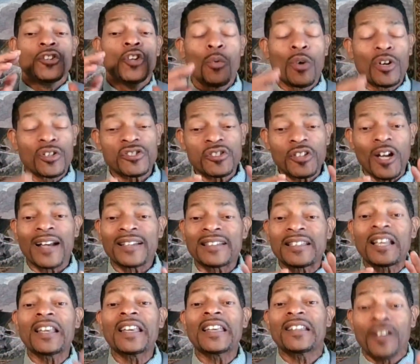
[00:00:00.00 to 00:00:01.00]
you will start
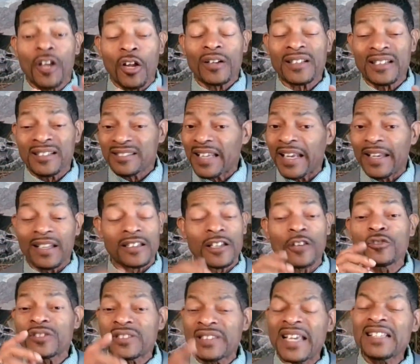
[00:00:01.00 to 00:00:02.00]
to look to say that
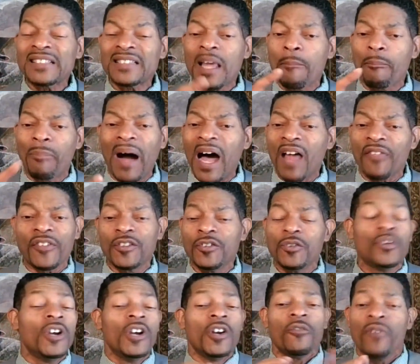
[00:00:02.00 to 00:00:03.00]
those things that bother
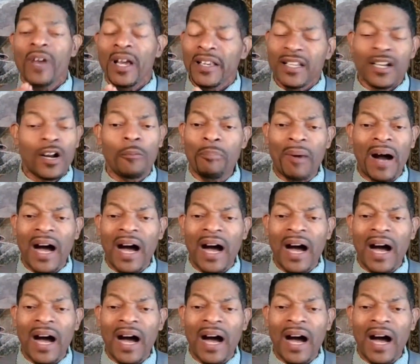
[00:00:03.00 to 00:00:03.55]
you really don't